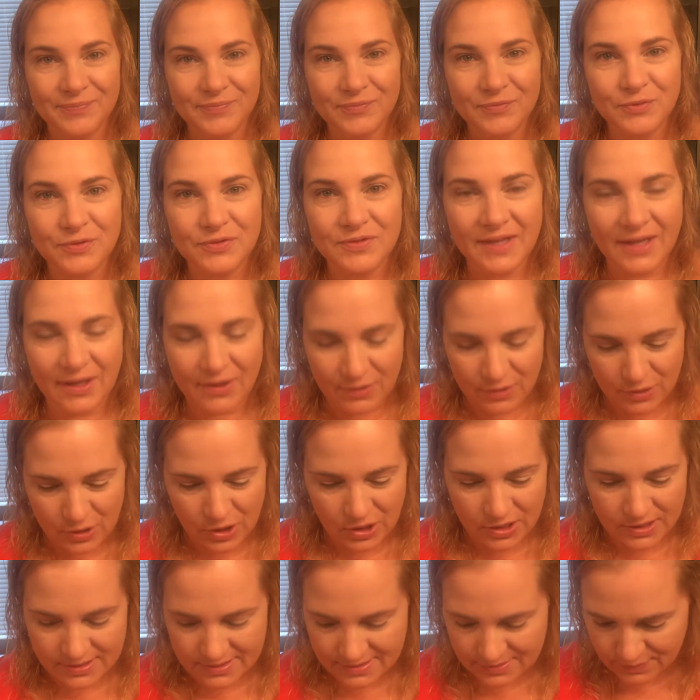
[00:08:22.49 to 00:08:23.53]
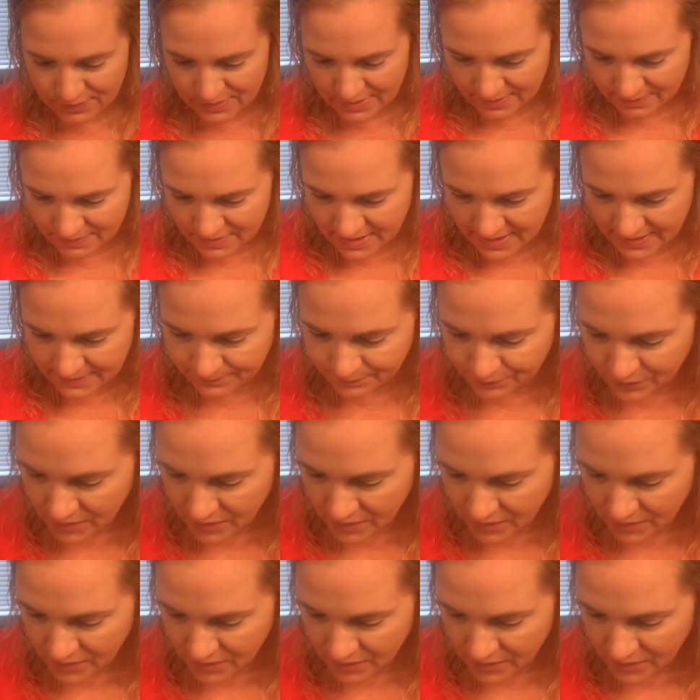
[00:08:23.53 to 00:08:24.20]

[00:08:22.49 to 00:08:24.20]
We'll see how it looks when I'm done.